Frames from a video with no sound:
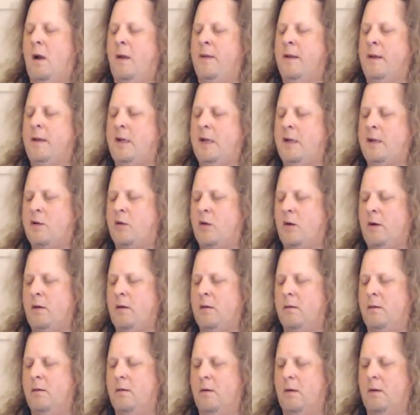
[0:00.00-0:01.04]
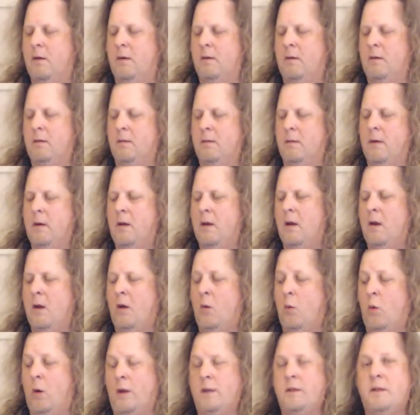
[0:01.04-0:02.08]
the D string,
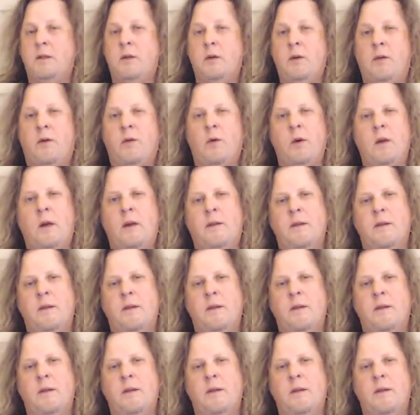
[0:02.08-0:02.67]
1-2-3